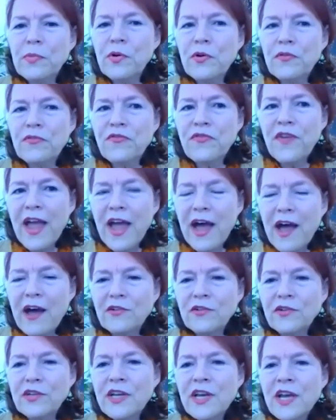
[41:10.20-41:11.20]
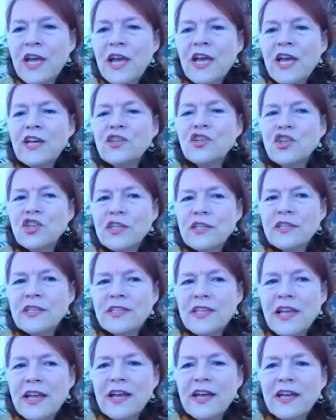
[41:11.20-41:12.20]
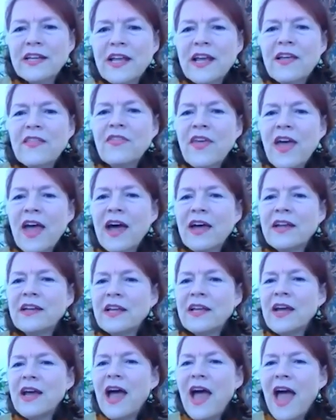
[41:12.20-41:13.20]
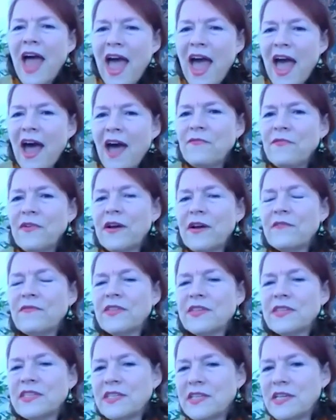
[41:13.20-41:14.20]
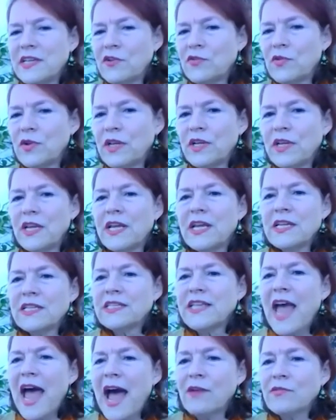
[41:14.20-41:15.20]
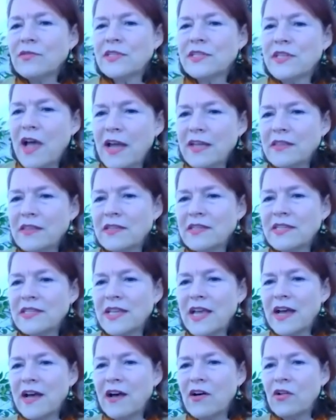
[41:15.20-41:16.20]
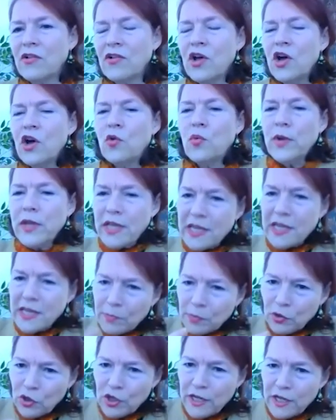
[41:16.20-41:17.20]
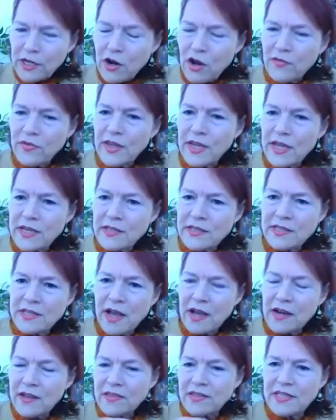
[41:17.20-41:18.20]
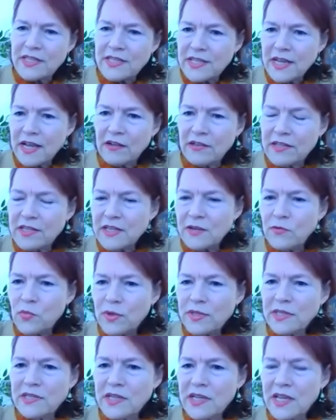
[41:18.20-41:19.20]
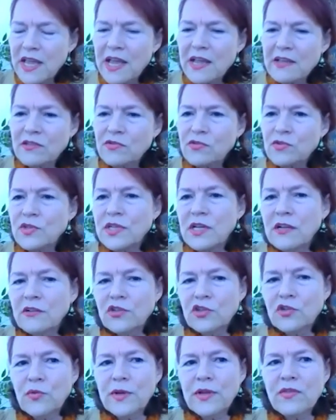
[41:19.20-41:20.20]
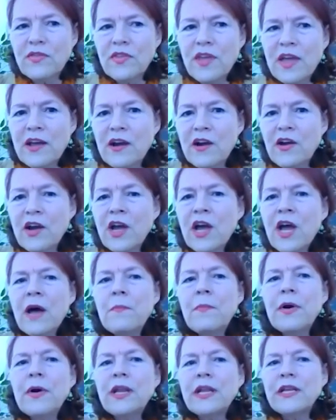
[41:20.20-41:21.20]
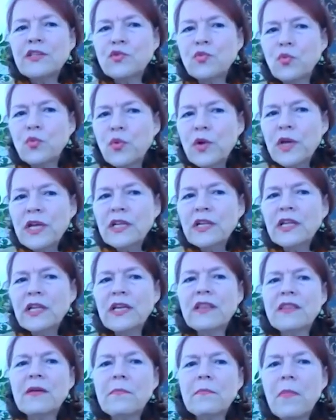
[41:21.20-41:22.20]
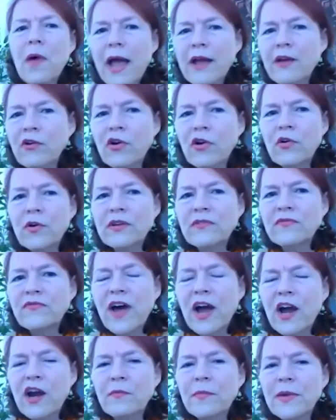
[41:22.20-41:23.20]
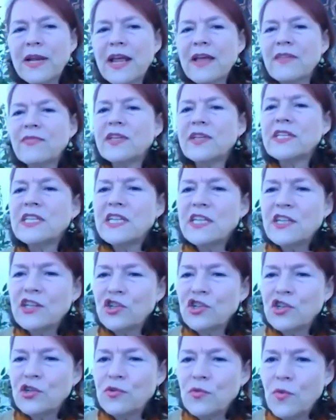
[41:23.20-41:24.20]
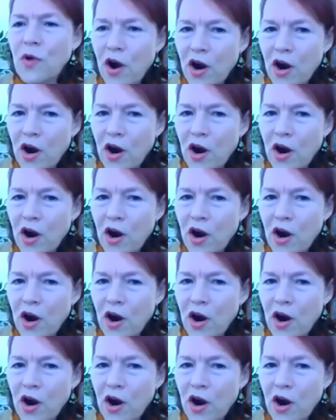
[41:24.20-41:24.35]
profound. She said that half of the secret is outside the cell. We keep looking on the inside of the cell to see what's the cancer cell doing there, but it's really the microenvironment and the tissue